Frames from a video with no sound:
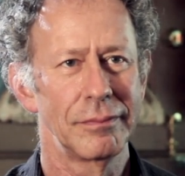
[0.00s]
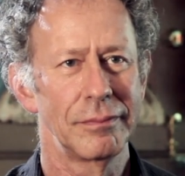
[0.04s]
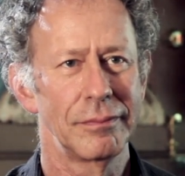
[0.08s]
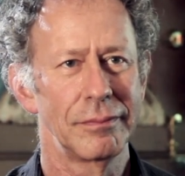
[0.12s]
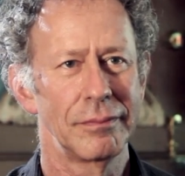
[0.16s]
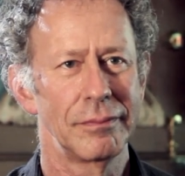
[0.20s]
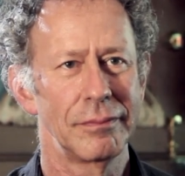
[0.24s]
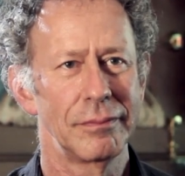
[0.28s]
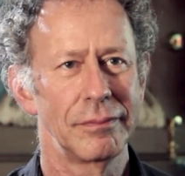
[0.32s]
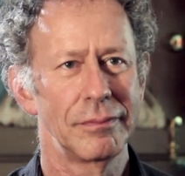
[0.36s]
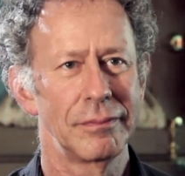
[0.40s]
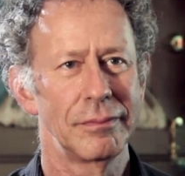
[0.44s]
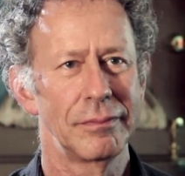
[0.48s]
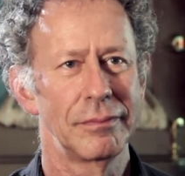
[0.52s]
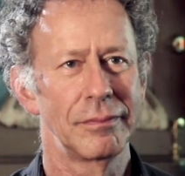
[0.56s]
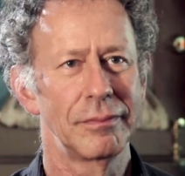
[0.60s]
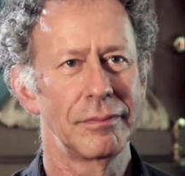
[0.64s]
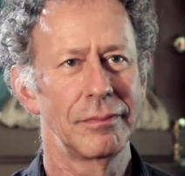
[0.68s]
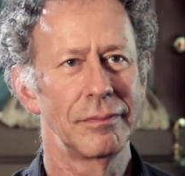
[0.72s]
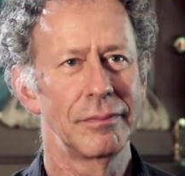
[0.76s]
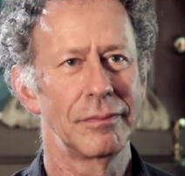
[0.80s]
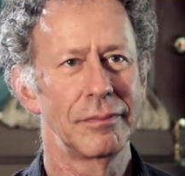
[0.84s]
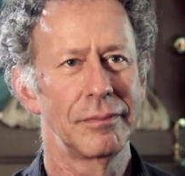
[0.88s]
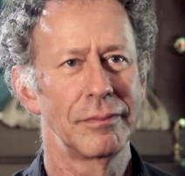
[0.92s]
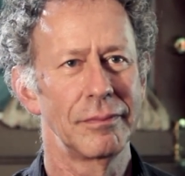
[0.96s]
What
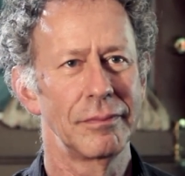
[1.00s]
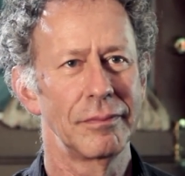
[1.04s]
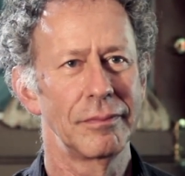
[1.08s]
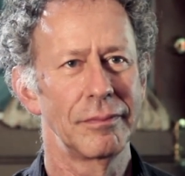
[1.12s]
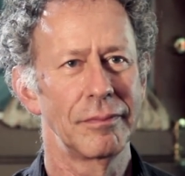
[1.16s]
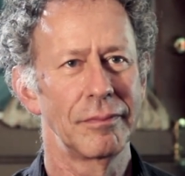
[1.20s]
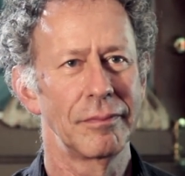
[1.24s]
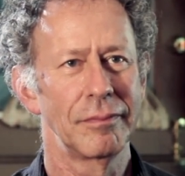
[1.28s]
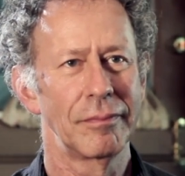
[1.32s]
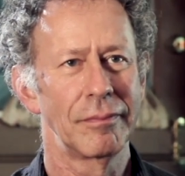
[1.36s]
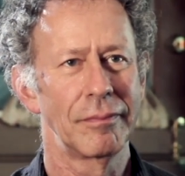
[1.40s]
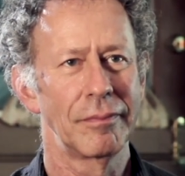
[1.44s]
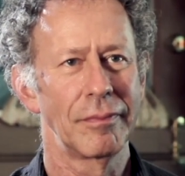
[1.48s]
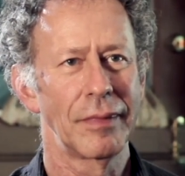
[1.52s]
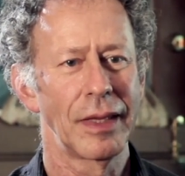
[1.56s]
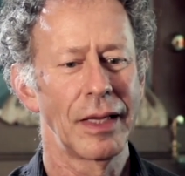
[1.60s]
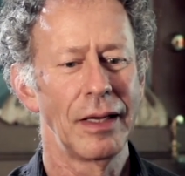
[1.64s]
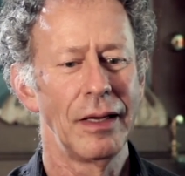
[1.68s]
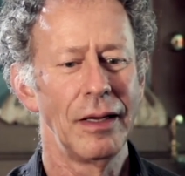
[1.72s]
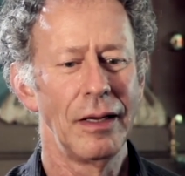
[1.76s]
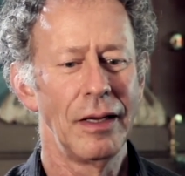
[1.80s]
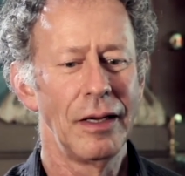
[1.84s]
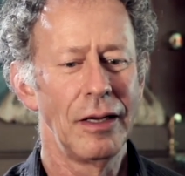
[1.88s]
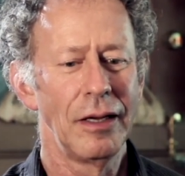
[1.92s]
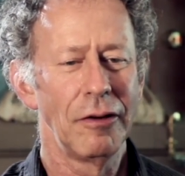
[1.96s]
exactly is worry?
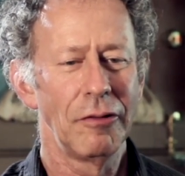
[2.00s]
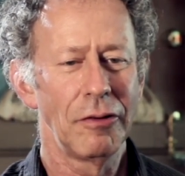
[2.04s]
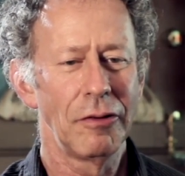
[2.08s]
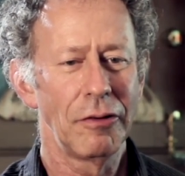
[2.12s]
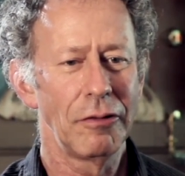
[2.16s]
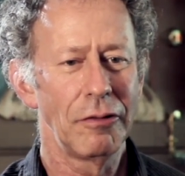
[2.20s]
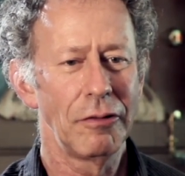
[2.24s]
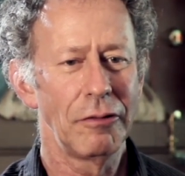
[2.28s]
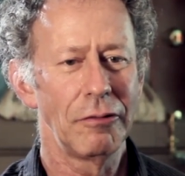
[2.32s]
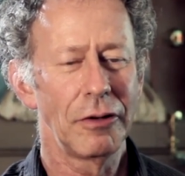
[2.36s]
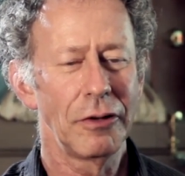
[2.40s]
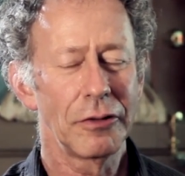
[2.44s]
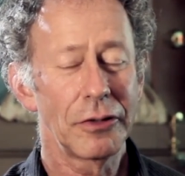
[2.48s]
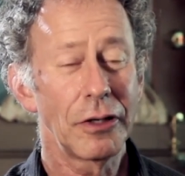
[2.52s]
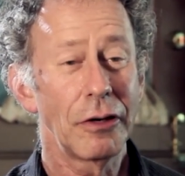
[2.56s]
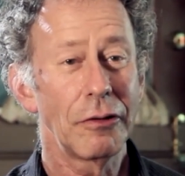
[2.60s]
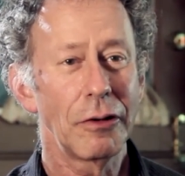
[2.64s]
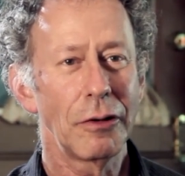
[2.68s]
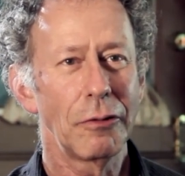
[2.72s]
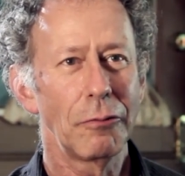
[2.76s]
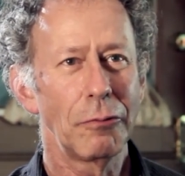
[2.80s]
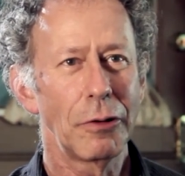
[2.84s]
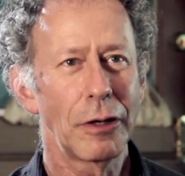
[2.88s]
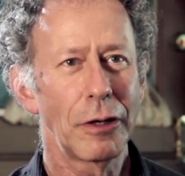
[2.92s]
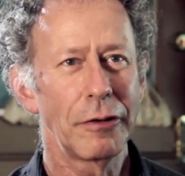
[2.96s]
Well,
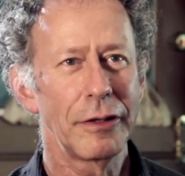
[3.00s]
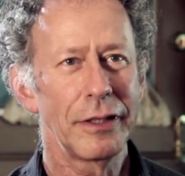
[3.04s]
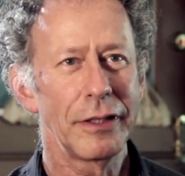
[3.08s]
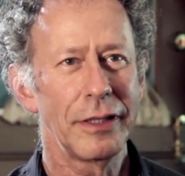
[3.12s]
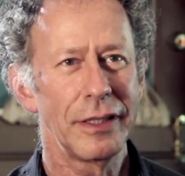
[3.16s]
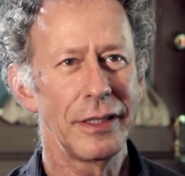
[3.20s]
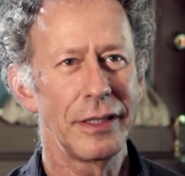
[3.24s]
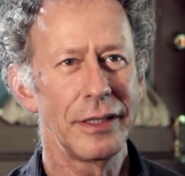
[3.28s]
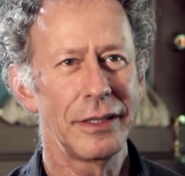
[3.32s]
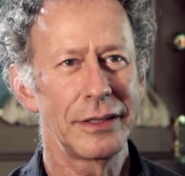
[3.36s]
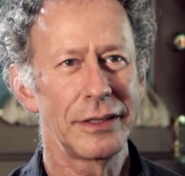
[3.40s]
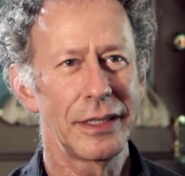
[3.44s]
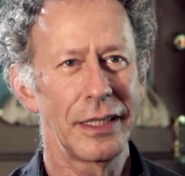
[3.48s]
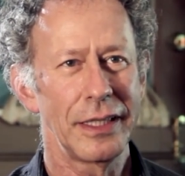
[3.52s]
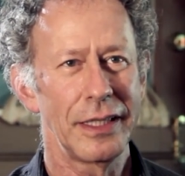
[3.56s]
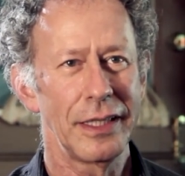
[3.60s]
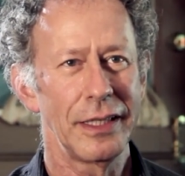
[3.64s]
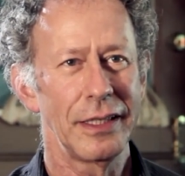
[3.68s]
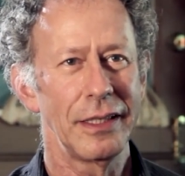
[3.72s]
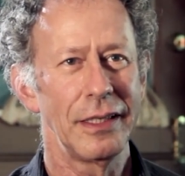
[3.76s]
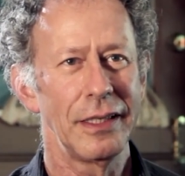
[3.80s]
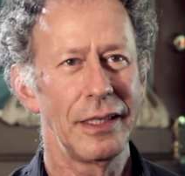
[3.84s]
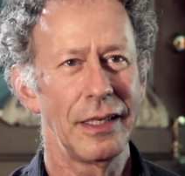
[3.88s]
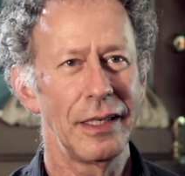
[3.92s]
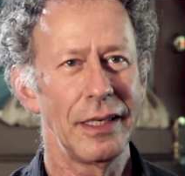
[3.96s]
Noah, worry is
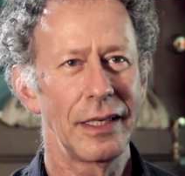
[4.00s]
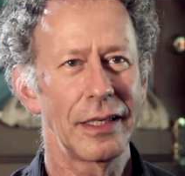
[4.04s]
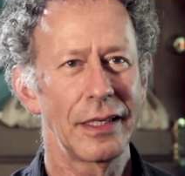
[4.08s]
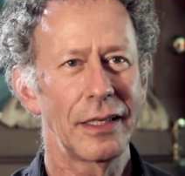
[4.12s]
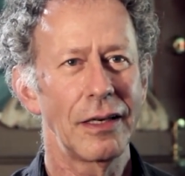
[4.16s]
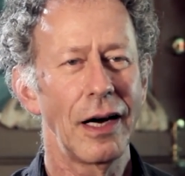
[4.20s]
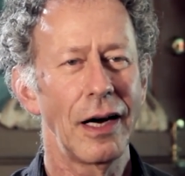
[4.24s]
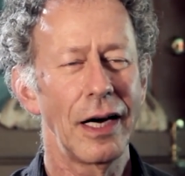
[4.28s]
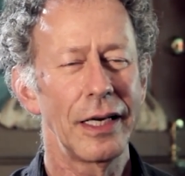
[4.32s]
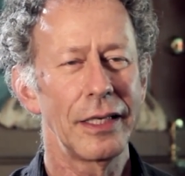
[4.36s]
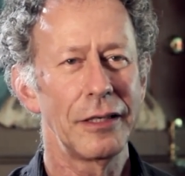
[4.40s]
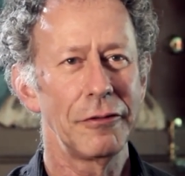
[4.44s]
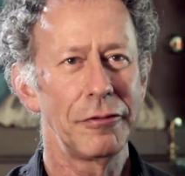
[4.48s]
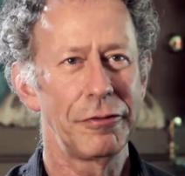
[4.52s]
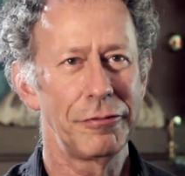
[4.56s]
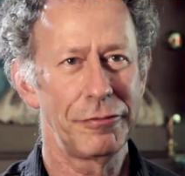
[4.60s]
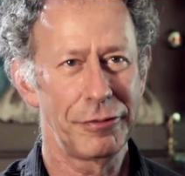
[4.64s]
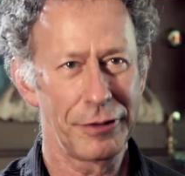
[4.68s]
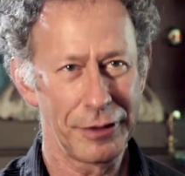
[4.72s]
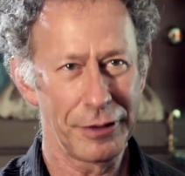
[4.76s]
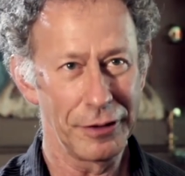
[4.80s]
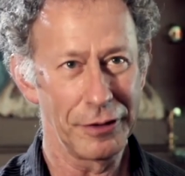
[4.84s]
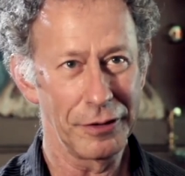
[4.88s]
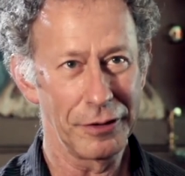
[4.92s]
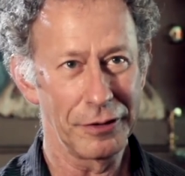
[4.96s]
a, a kind of
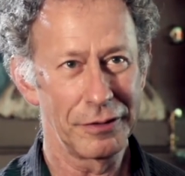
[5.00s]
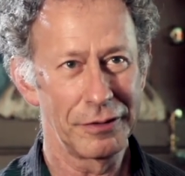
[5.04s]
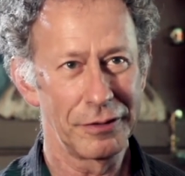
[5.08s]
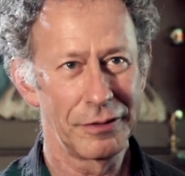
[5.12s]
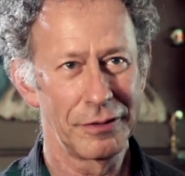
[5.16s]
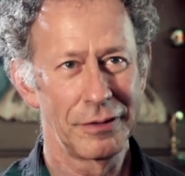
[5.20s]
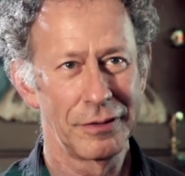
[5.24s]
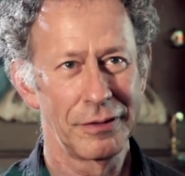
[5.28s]
fear.